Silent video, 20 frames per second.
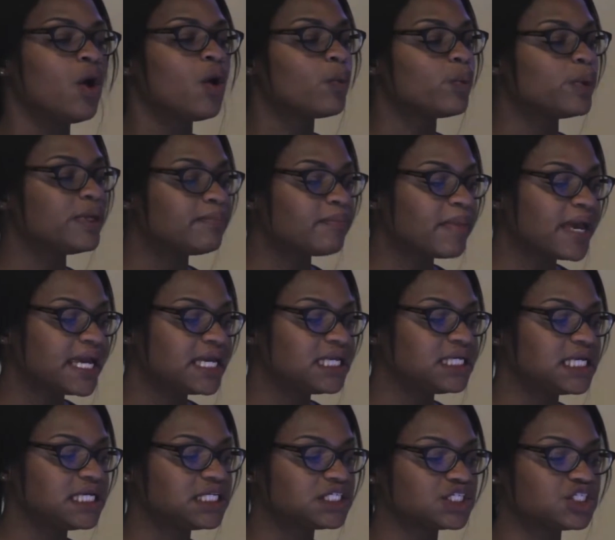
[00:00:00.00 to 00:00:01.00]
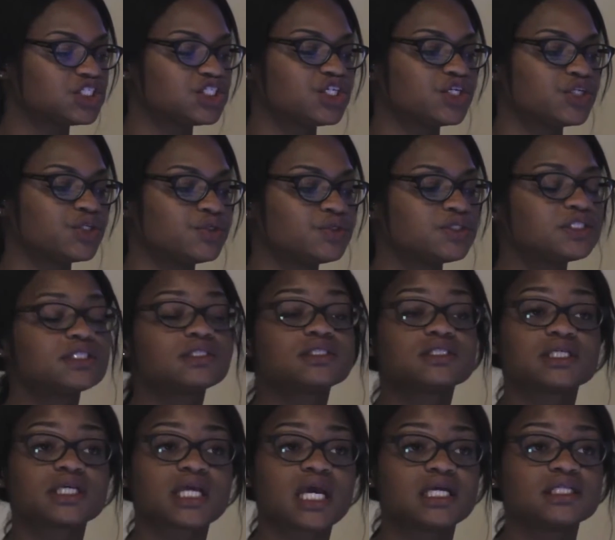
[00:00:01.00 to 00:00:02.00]
We may need to choose
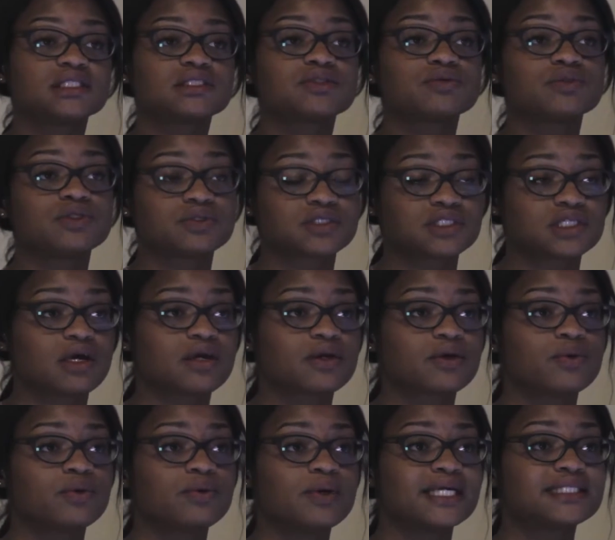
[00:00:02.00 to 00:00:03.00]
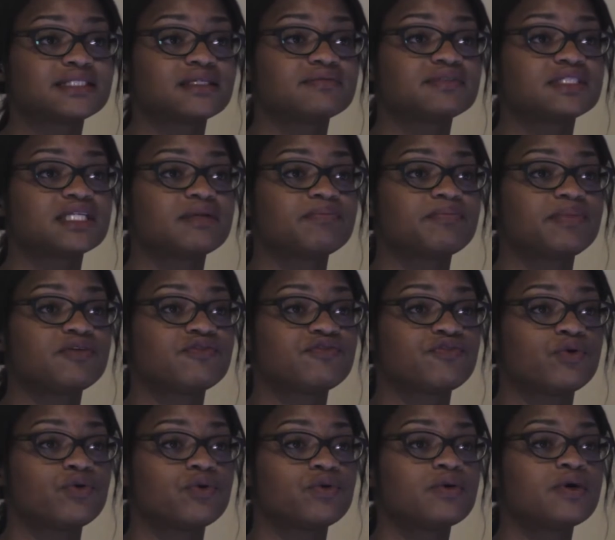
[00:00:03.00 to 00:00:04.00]
to cancel your cycle, as I've said
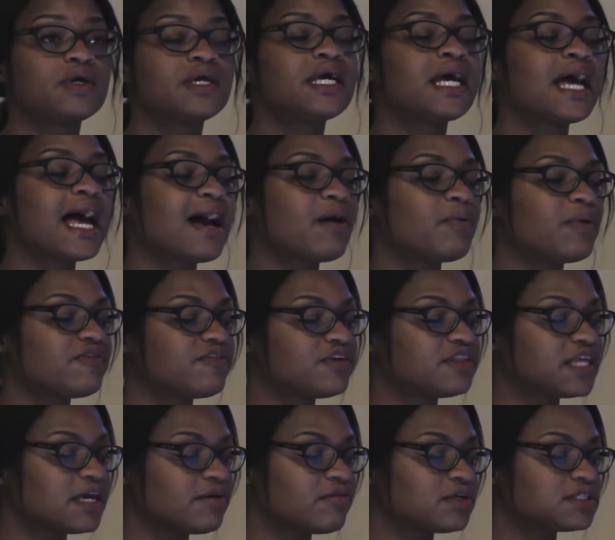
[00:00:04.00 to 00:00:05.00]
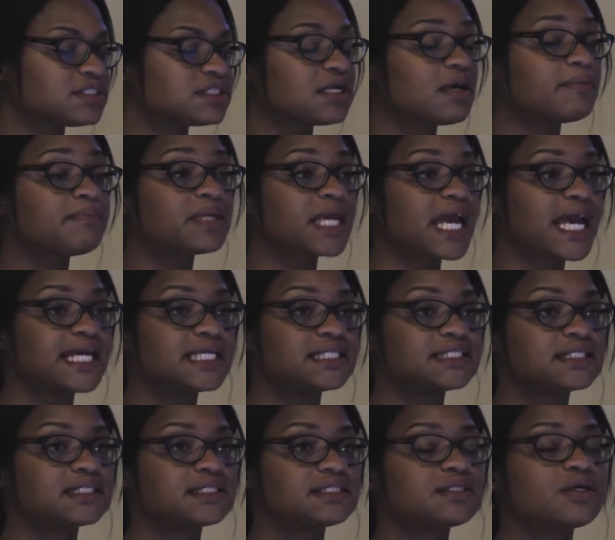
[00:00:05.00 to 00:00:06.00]
before. However, there are some
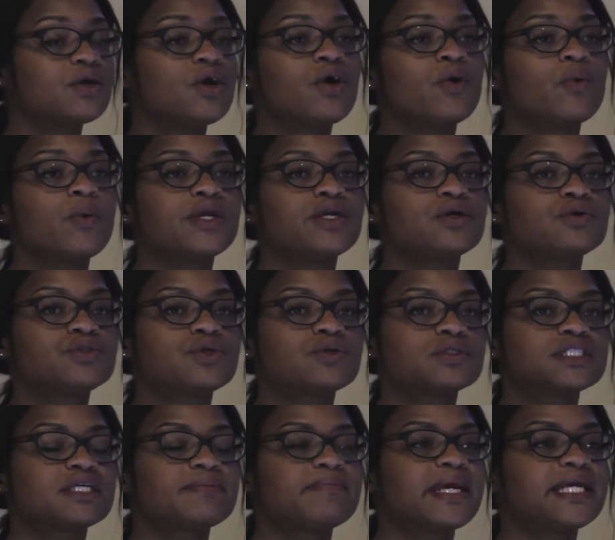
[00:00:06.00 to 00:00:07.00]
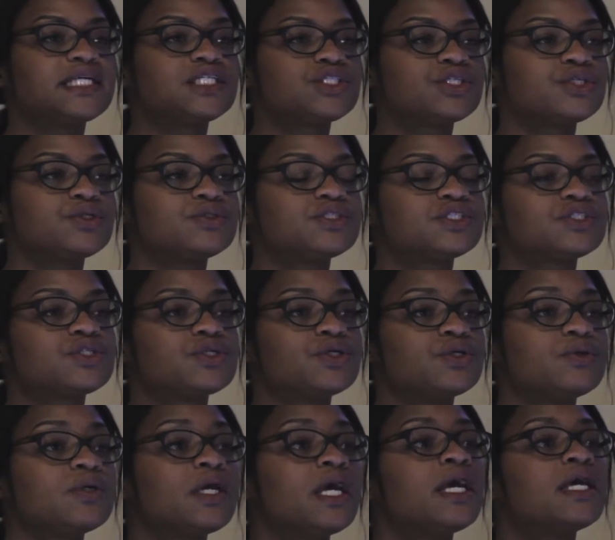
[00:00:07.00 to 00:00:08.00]
cases where your doctor may choose
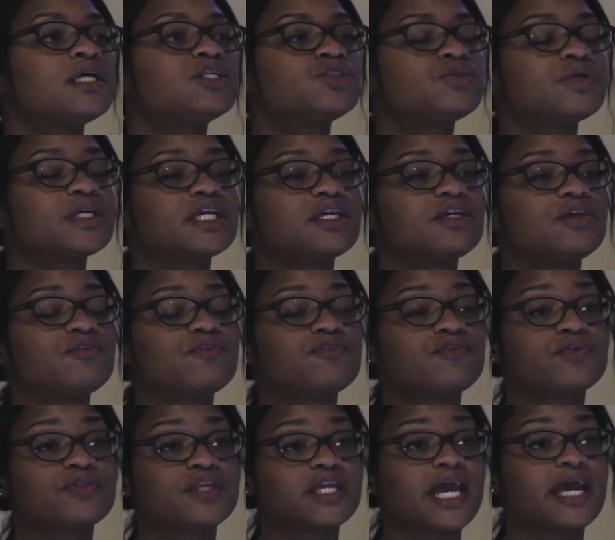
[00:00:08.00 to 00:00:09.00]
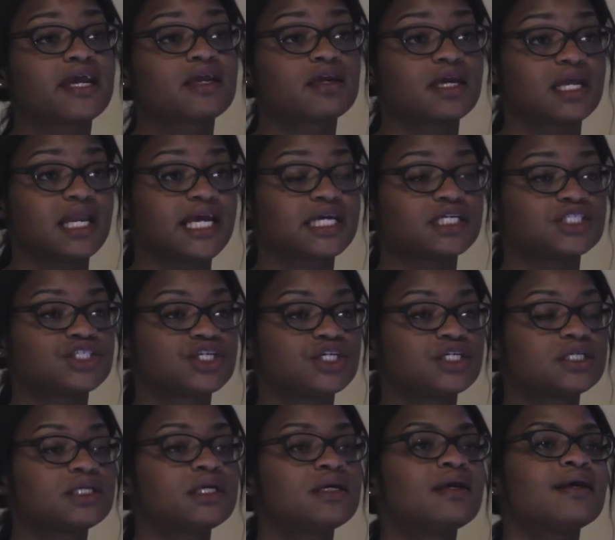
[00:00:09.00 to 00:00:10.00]
to trigger you for the egg
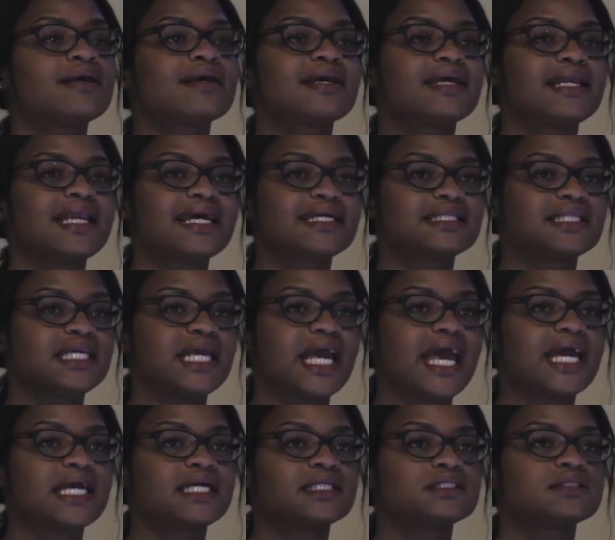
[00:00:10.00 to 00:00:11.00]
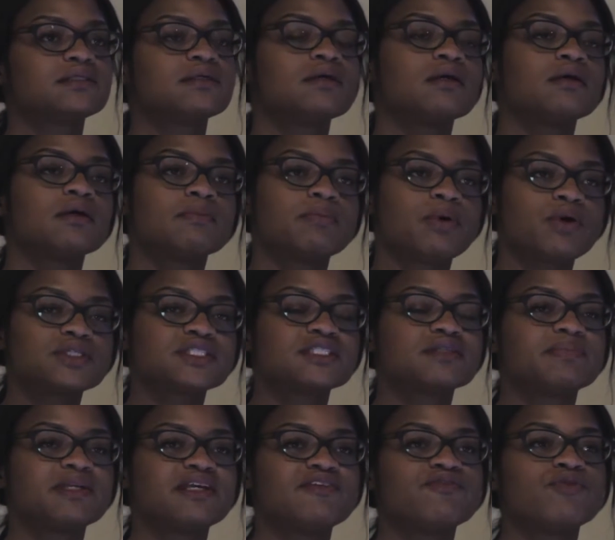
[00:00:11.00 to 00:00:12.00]
collection, collect the eggs,
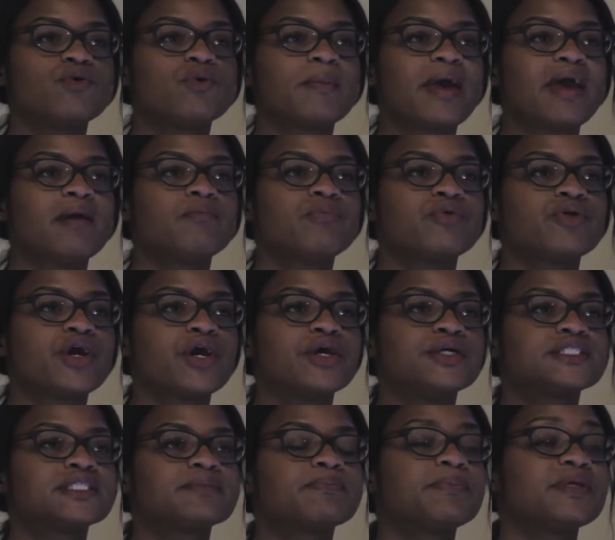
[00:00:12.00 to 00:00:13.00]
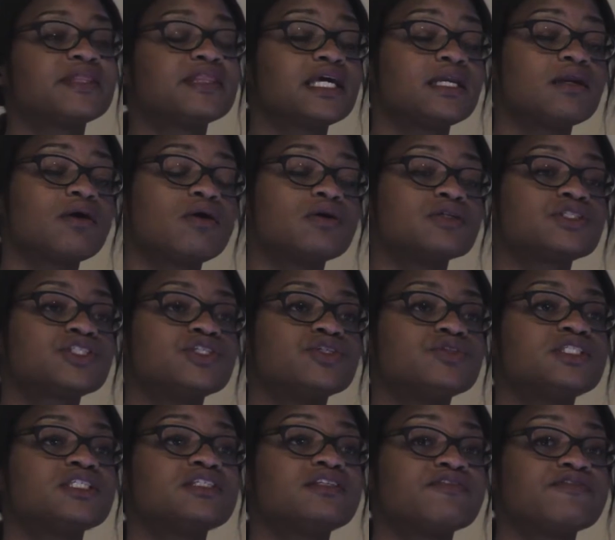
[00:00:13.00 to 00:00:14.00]
possibly form embryos, but then ask you
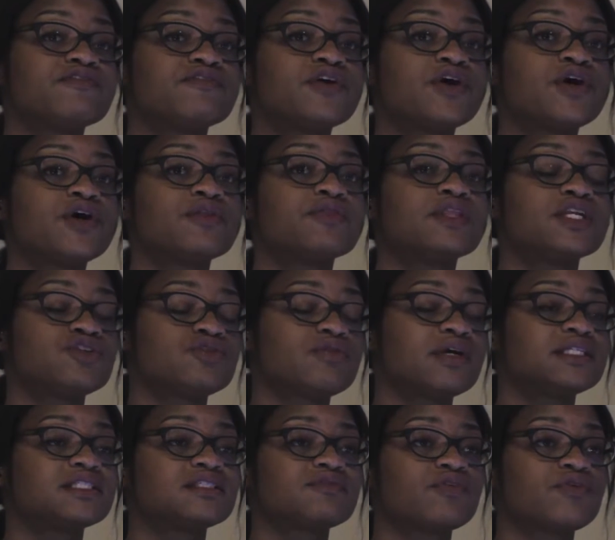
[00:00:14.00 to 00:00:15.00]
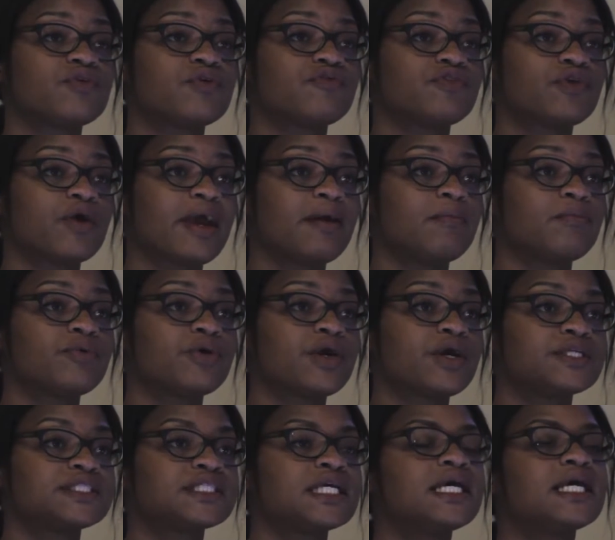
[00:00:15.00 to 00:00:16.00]
to defer the transfer of your
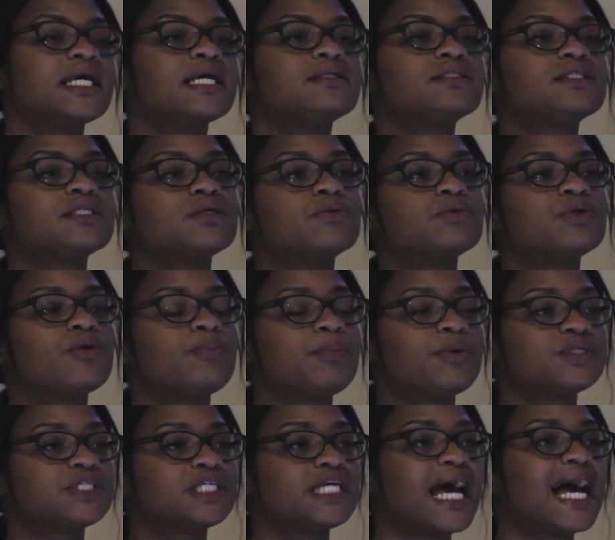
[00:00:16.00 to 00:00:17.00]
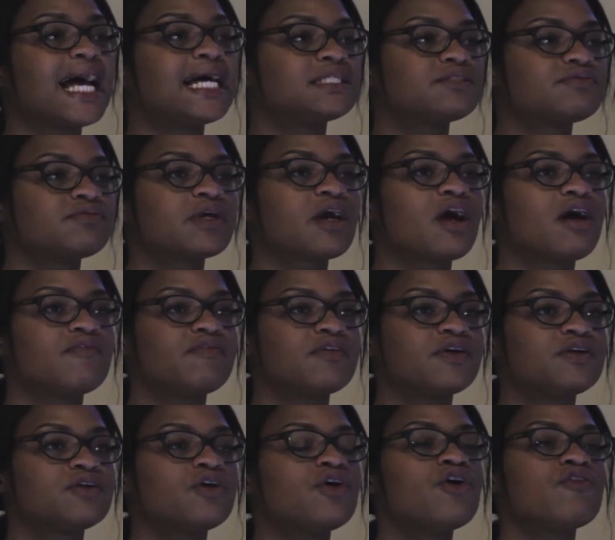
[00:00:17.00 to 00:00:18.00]
embryos until your body has
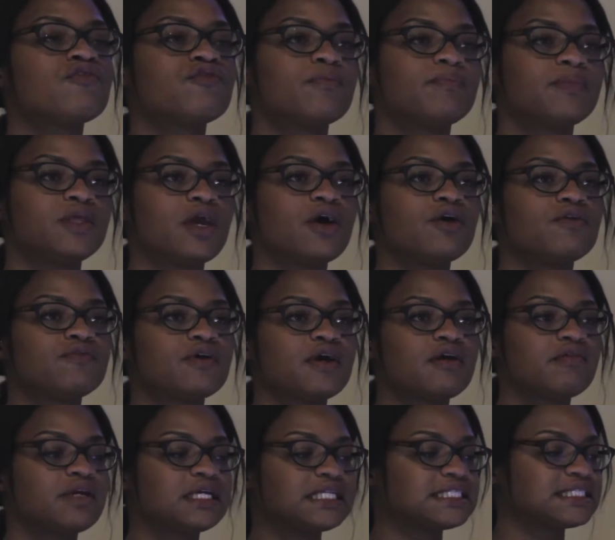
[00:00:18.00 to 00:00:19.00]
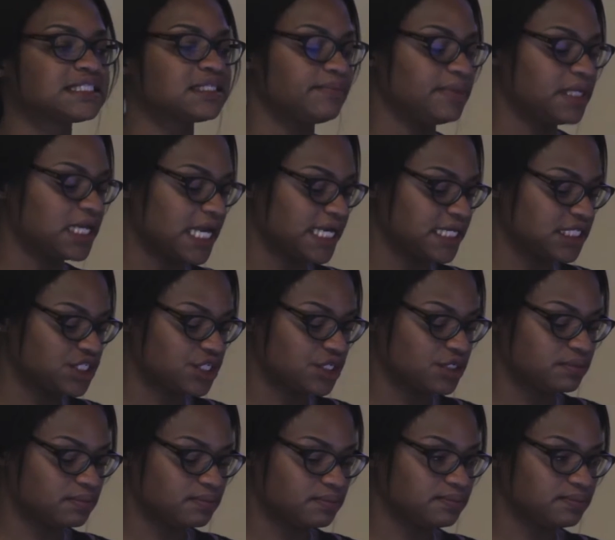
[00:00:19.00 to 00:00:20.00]
recovered from the ovarian stimulation.